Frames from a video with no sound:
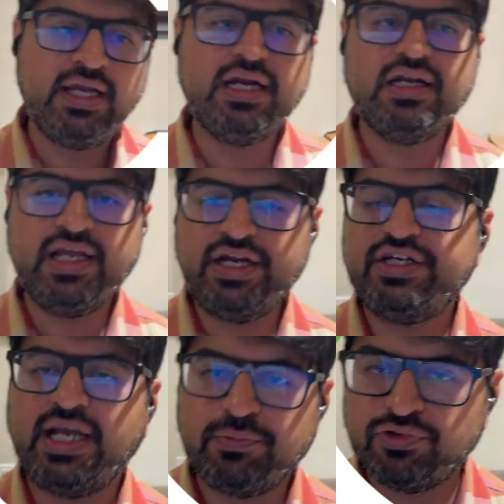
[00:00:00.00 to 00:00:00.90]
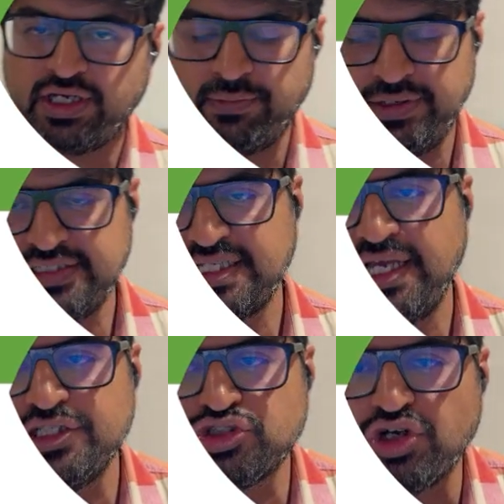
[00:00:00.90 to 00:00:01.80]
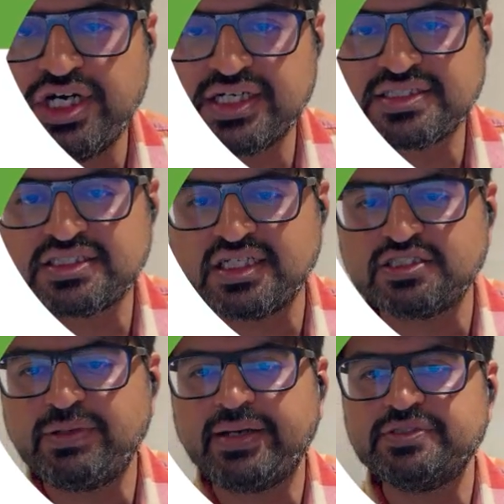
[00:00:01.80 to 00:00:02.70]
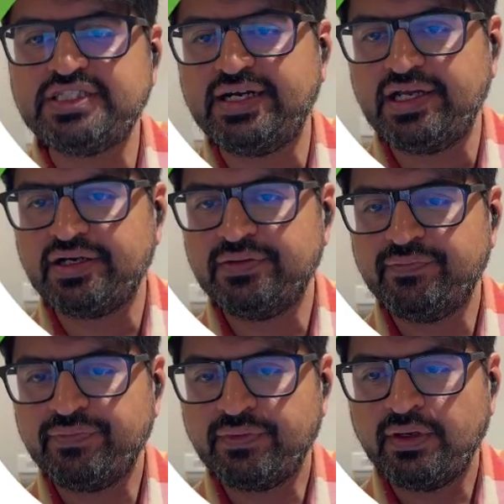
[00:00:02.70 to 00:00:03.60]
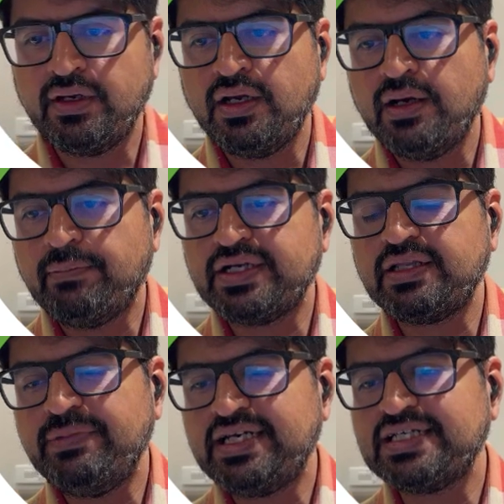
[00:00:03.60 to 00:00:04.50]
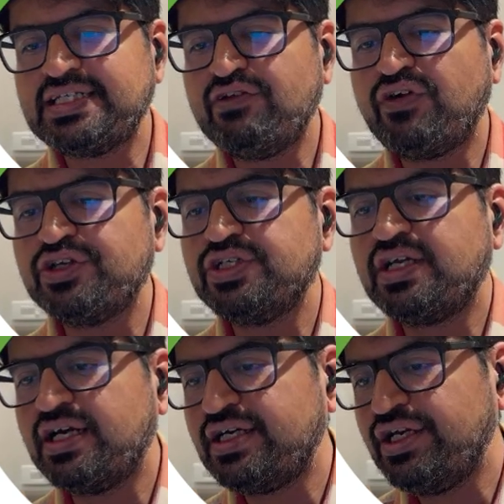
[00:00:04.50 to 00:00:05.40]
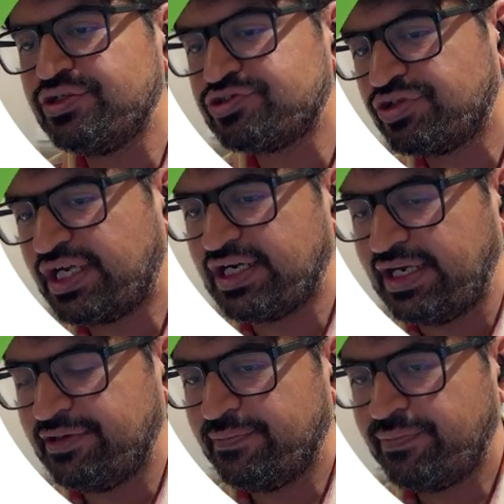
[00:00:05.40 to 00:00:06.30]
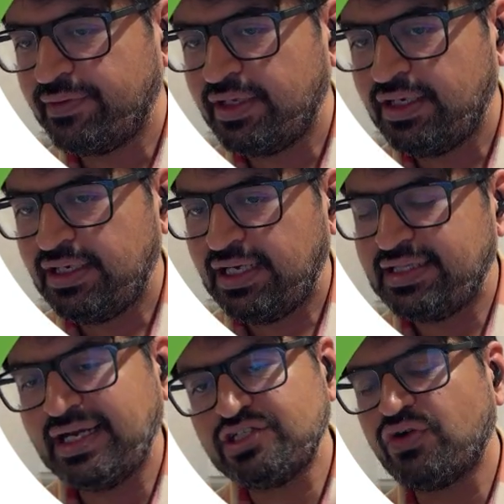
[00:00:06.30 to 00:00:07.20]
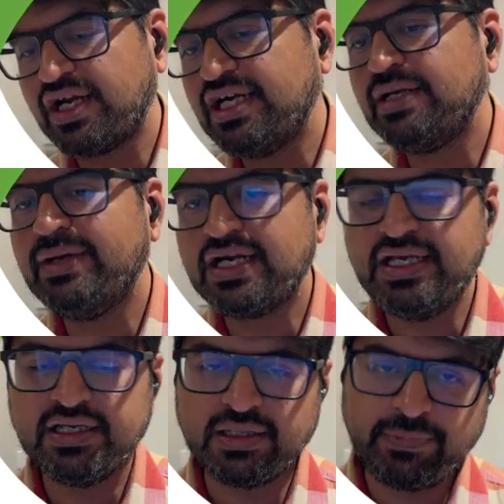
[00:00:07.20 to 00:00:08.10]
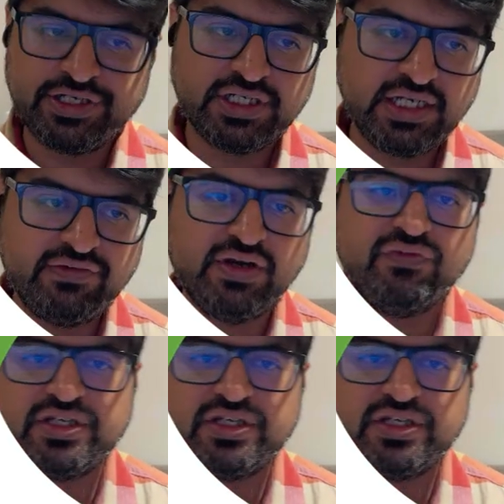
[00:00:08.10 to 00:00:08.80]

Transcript: in late type 2 diabetes, the insulin resistance becomes static, but the beta cell function continues to decline. And that is what ultimately the patient, even